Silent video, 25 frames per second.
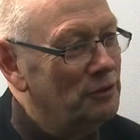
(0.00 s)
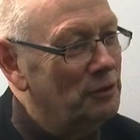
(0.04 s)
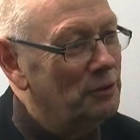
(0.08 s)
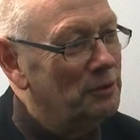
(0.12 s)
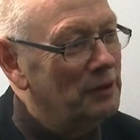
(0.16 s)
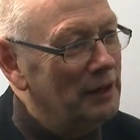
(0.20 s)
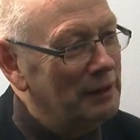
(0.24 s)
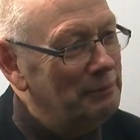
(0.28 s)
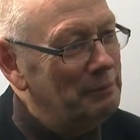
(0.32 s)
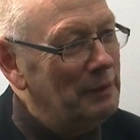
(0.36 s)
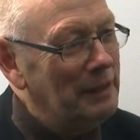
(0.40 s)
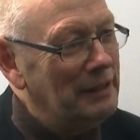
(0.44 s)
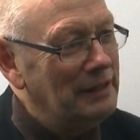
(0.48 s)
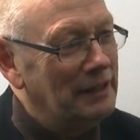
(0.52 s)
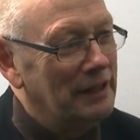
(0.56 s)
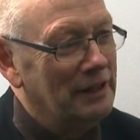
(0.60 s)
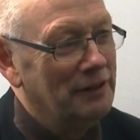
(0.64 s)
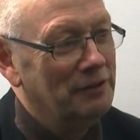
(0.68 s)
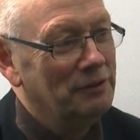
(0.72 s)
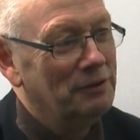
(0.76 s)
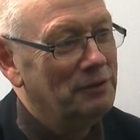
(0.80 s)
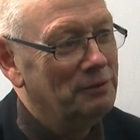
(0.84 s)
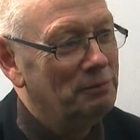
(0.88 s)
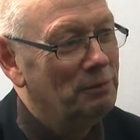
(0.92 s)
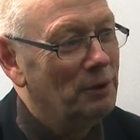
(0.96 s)
do they mean
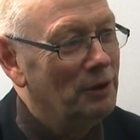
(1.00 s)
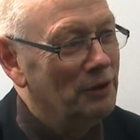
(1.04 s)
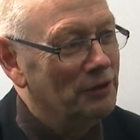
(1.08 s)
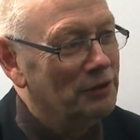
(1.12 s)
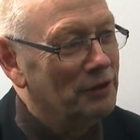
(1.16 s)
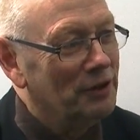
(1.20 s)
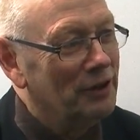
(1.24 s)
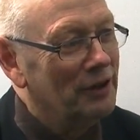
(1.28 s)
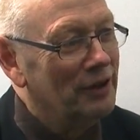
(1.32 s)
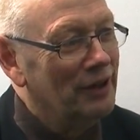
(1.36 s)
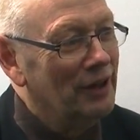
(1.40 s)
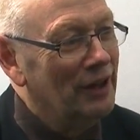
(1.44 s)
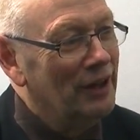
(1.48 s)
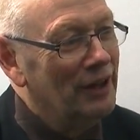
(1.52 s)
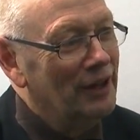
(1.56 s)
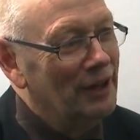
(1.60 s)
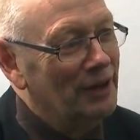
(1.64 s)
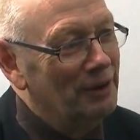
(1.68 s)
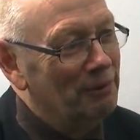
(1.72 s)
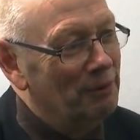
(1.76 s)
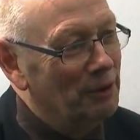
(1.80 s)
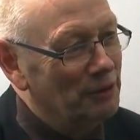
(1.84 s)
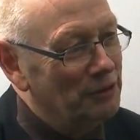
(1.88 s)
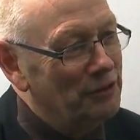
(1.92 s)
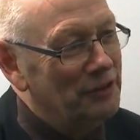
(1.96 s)
it? What
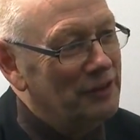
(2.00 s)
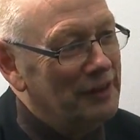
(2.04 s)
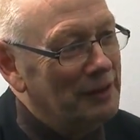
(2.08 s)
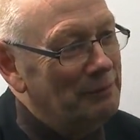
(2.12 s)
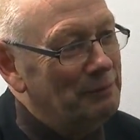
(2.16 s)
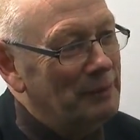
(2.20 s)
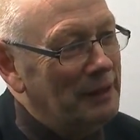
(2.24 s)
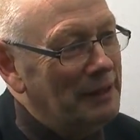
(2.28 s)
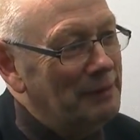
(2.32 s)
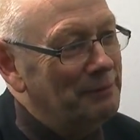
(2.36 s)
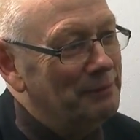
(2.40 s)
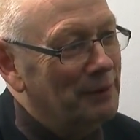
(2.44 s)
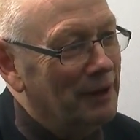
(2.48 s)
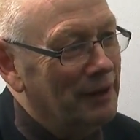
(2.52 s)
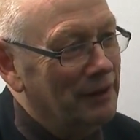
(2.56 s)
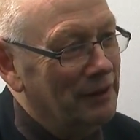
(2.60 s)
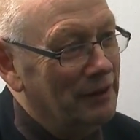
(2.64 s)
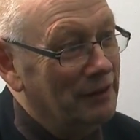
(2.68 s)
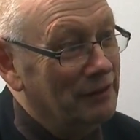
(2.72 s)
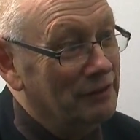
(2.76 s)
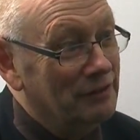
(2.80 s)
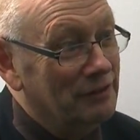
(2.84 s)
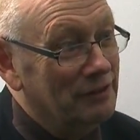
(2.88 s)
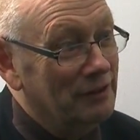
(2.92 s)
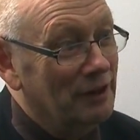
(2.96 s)
do they mean by
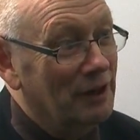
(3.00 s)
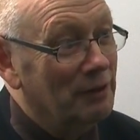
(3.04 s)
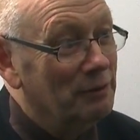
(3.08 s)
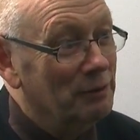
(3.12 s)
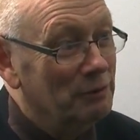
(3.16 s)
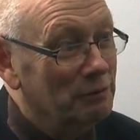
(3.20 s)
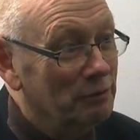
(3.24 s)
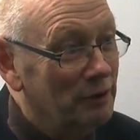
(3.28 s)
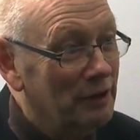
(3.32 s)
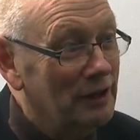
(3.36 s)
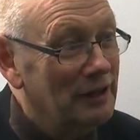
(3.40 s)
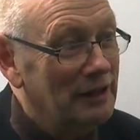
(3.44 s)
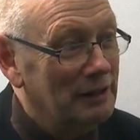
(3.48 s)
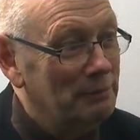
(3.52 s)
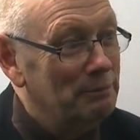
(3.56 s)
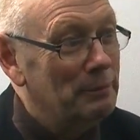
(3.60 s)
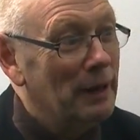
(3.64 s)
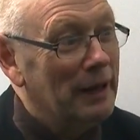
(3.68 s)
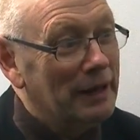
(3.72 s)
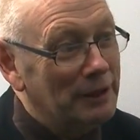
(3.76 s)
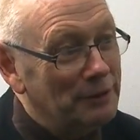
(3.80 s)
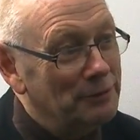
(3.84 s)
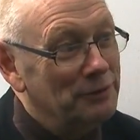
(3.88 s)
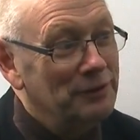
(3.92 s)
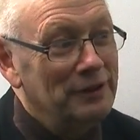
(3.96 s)
this? Are we really
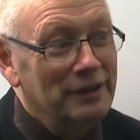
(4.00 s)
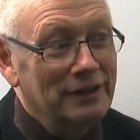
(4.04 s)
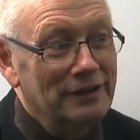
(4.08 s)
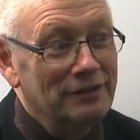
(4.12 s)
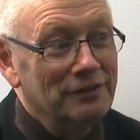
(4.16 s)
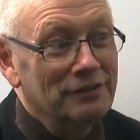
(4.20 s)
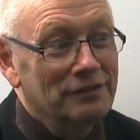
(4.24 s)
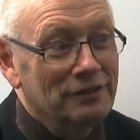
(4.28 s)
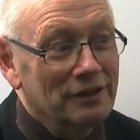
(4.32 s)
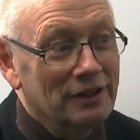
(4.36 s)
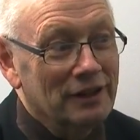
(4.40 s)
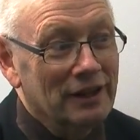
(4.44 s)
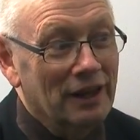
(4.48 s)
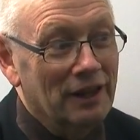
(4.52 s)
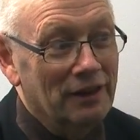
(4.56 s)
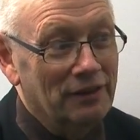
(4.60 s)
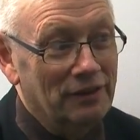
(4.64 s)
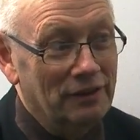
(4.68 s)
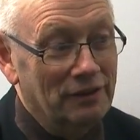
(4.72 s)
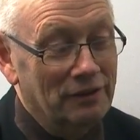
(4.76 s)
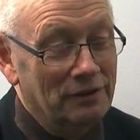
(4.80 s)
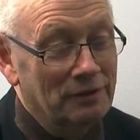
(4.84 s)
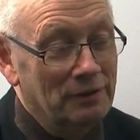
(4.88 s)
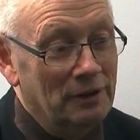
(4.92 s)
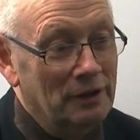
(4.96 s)
bound in
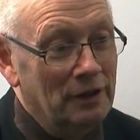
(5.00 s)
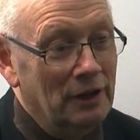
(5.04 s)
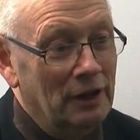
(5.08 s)
together?